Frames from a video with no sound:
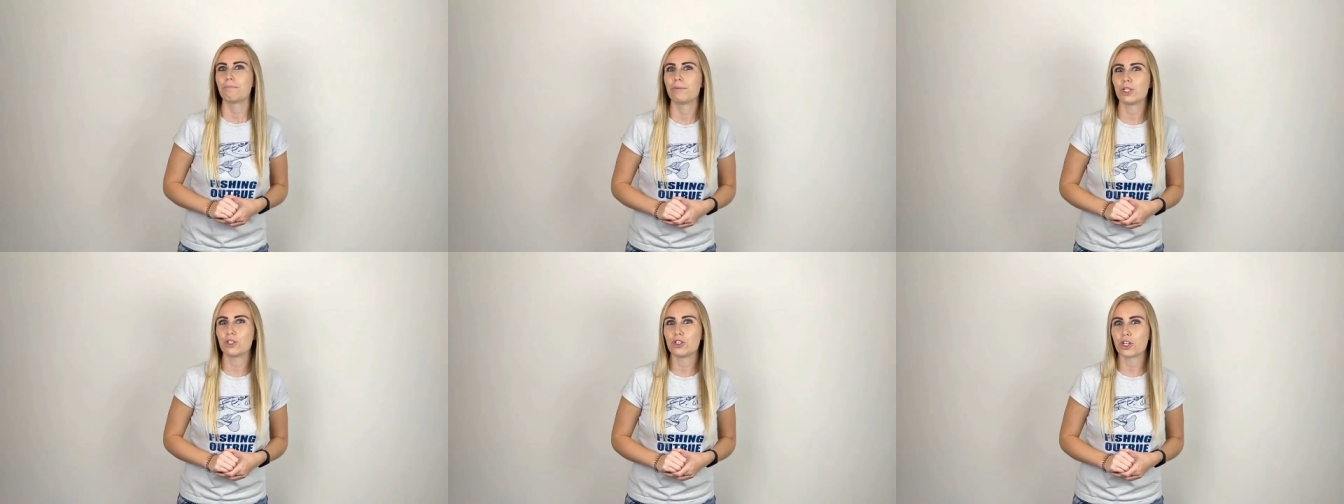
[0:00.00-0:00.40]

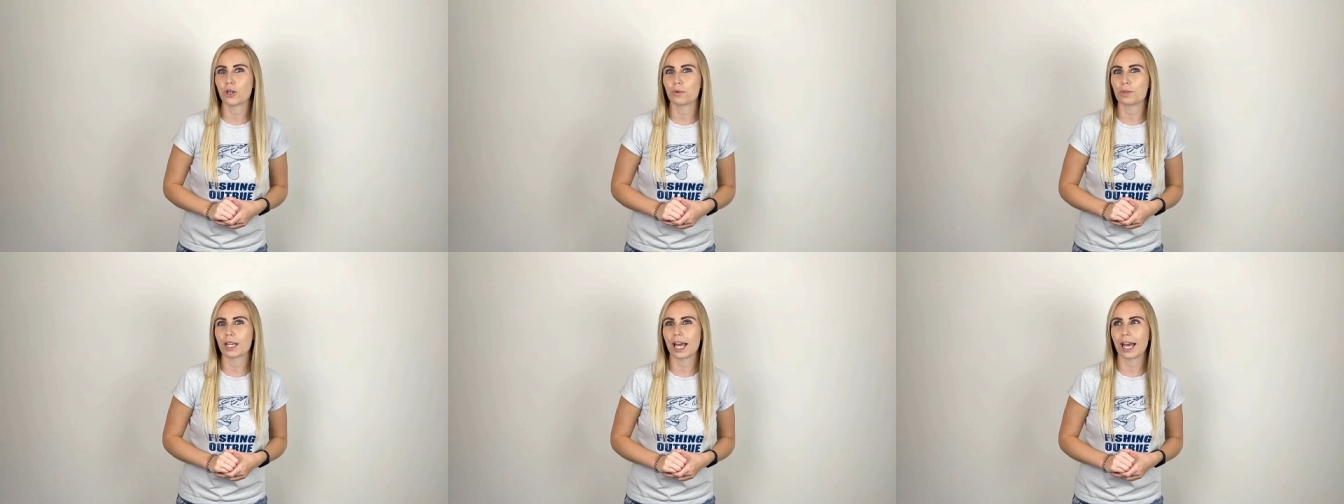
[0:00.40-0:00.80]
But
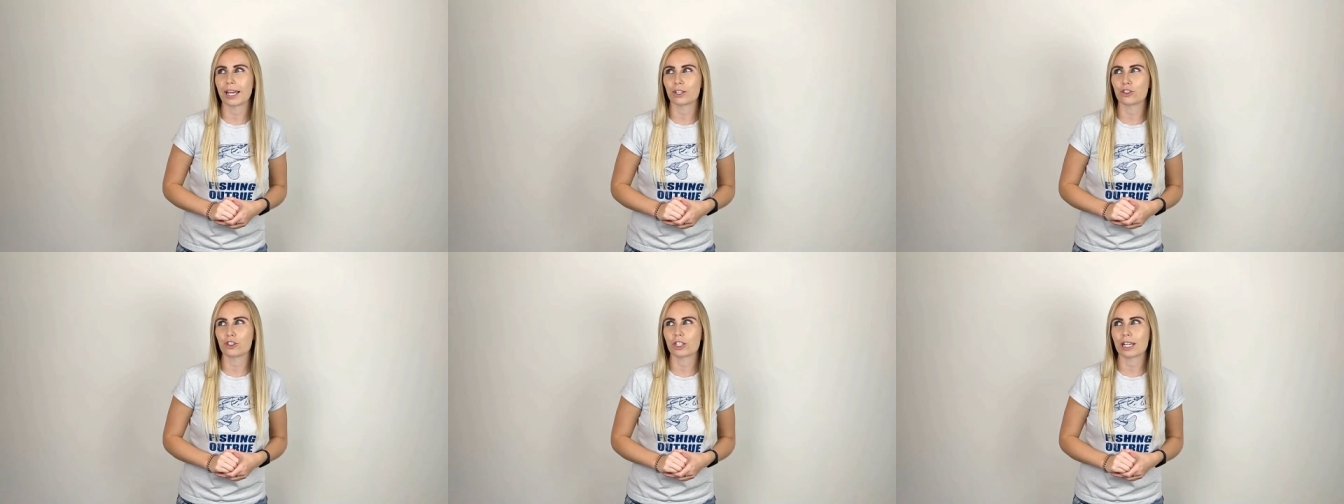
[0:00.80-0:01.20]
don't
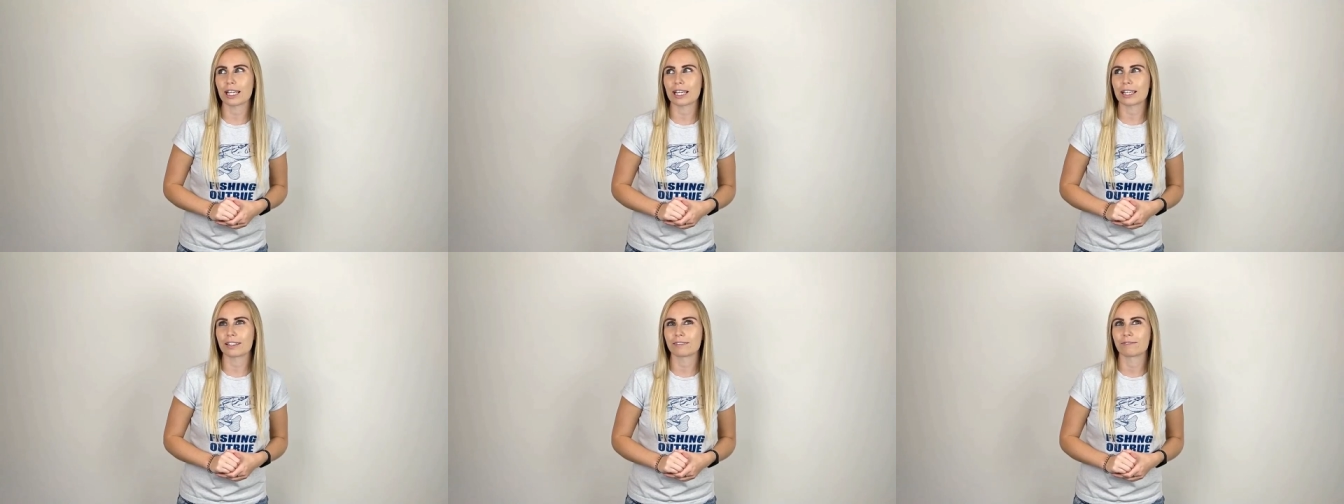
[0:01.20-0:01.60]

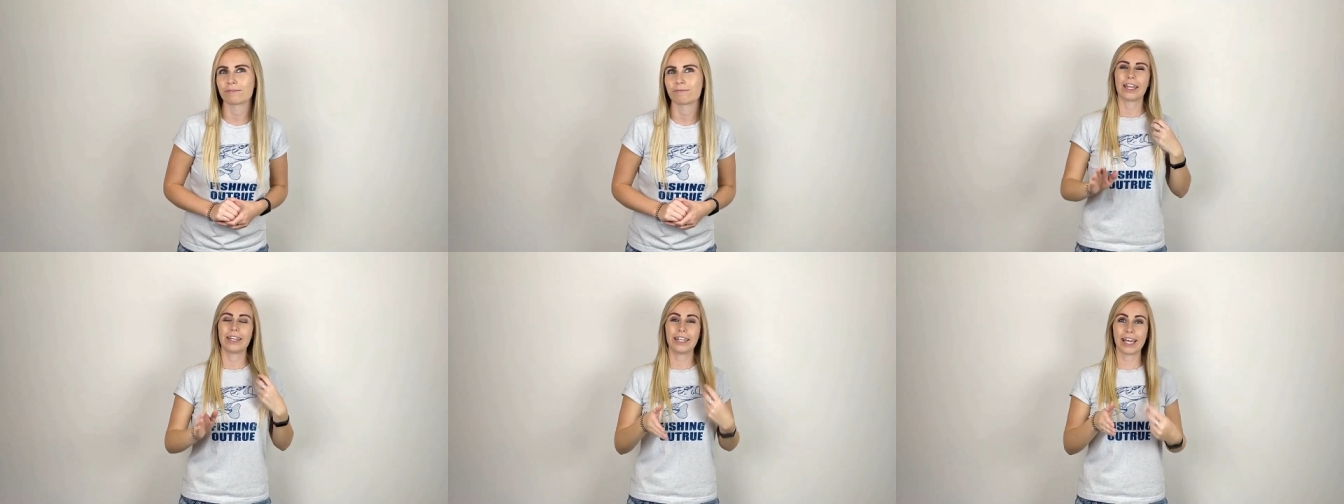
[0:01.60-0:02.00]

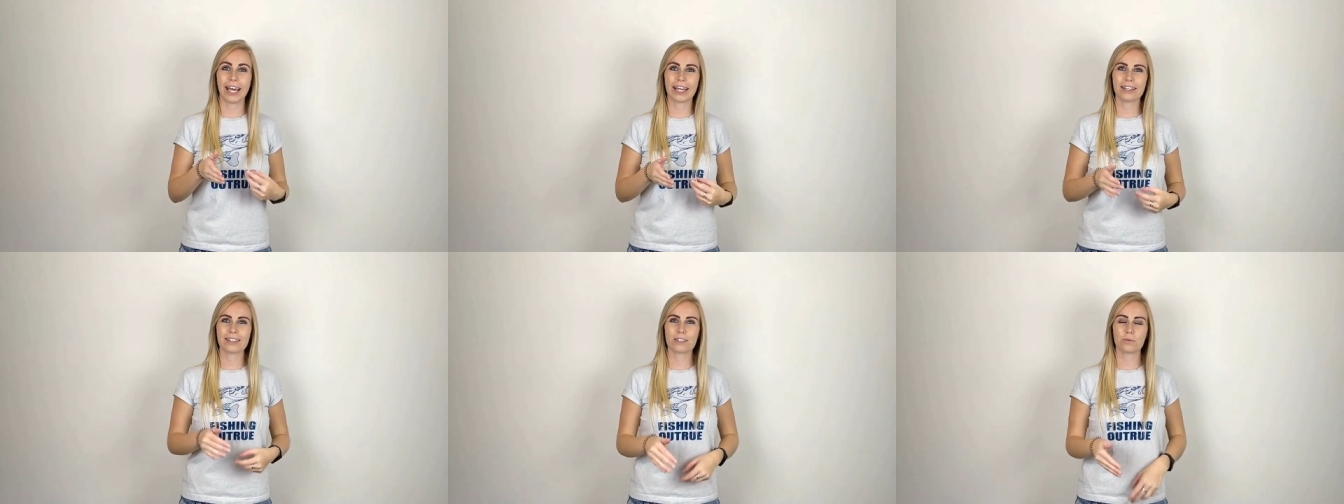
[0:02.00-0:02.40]

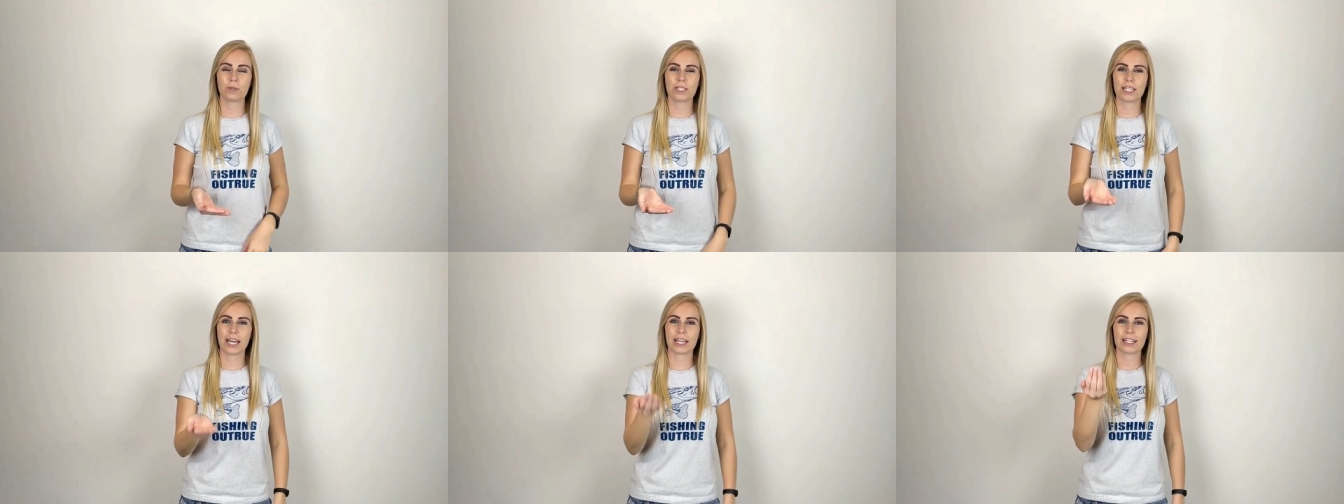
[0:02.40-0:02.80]
Next,
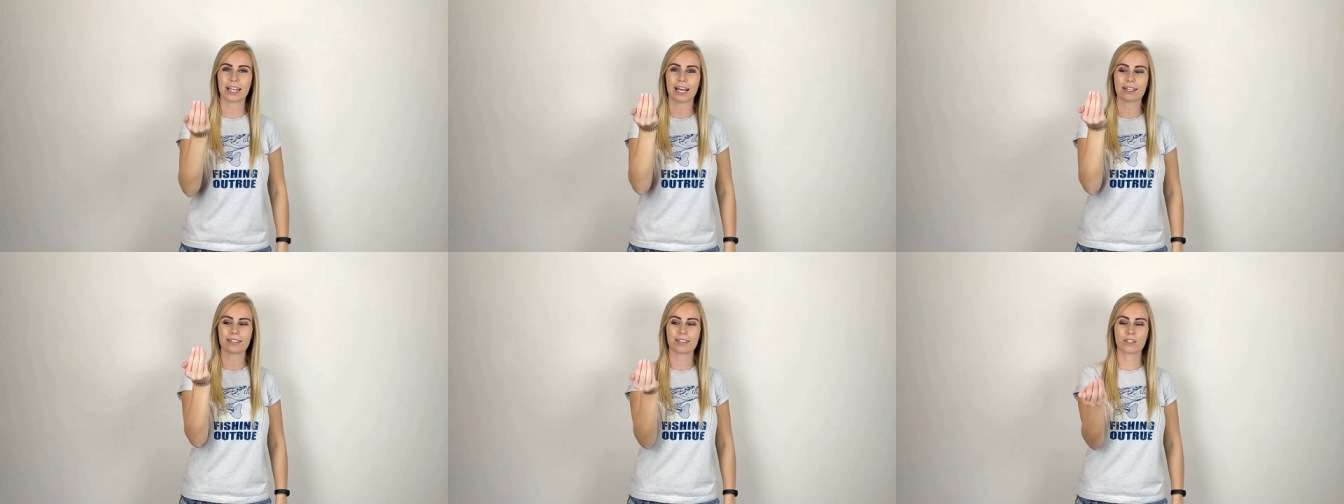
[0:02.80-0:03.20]
we take
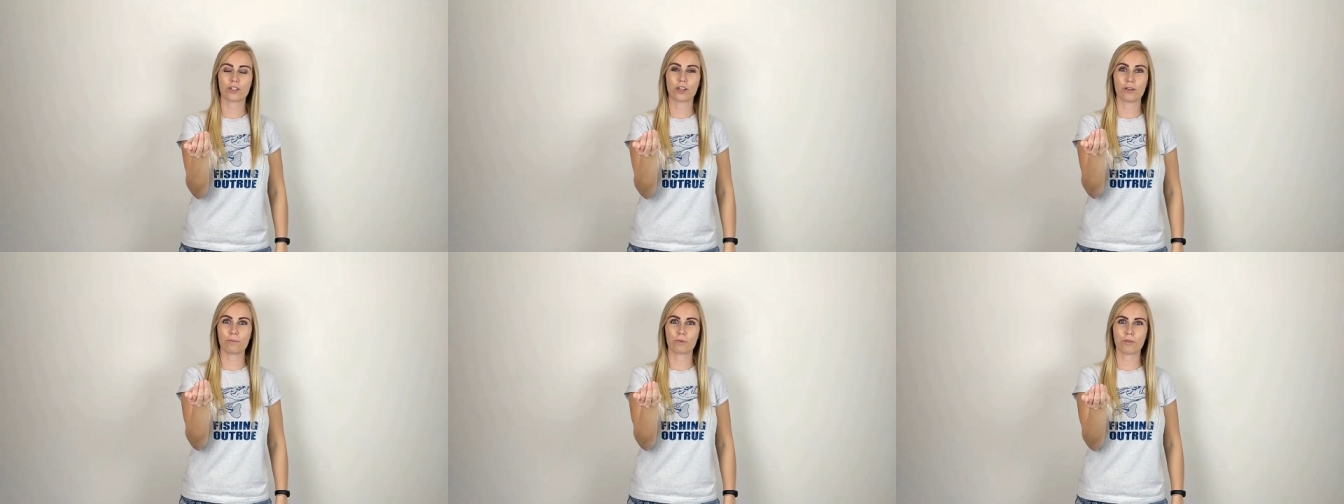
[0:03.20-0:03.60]
that
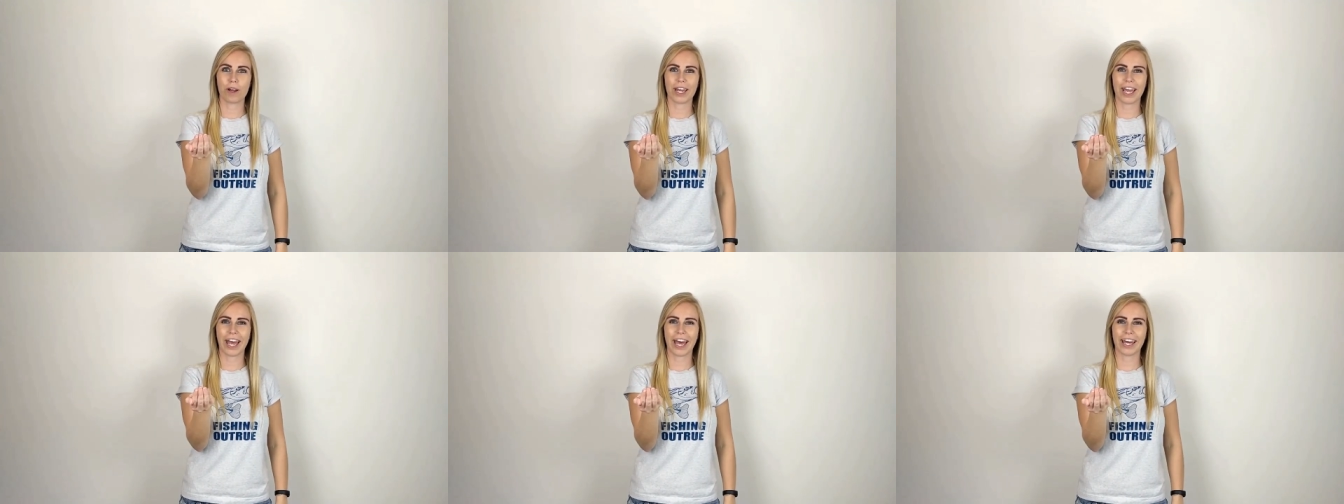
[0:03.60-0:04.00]
scooped
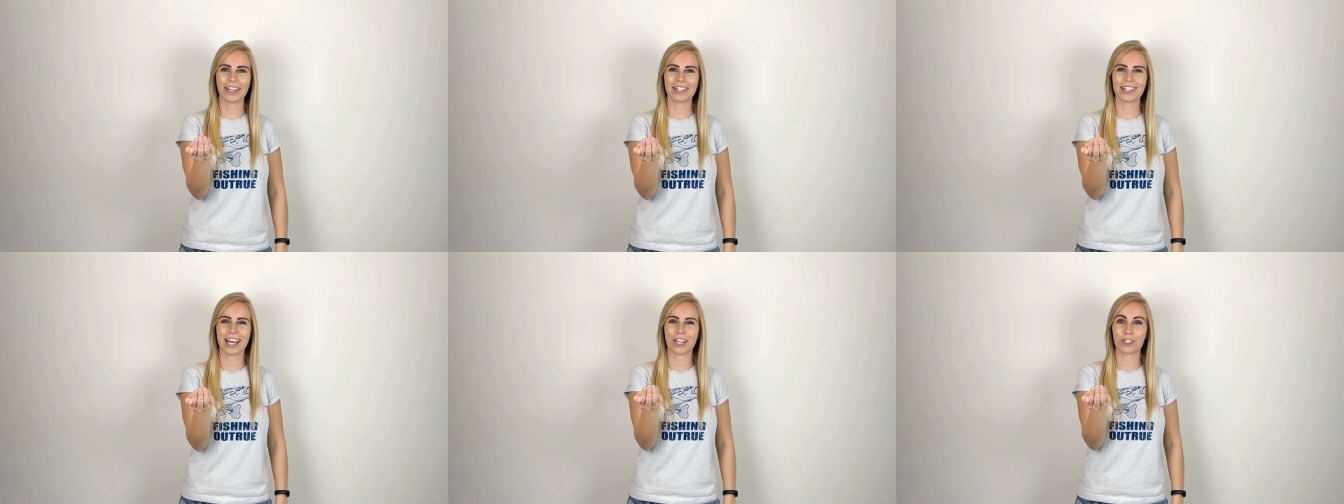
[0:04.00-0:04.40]
right
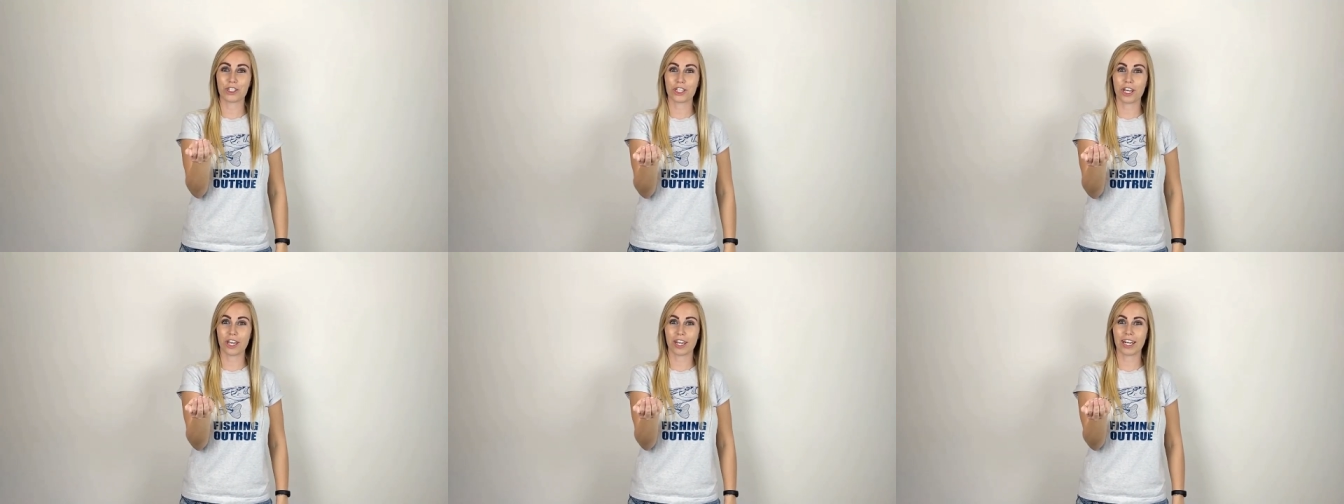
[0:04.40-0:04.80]
hand and
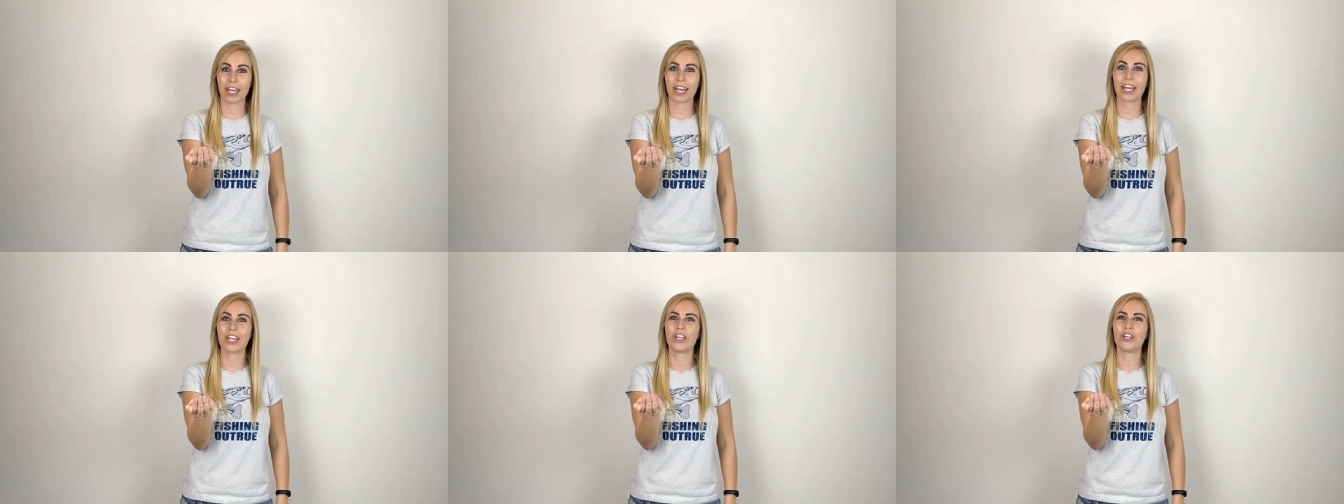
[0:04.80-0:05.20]
turn it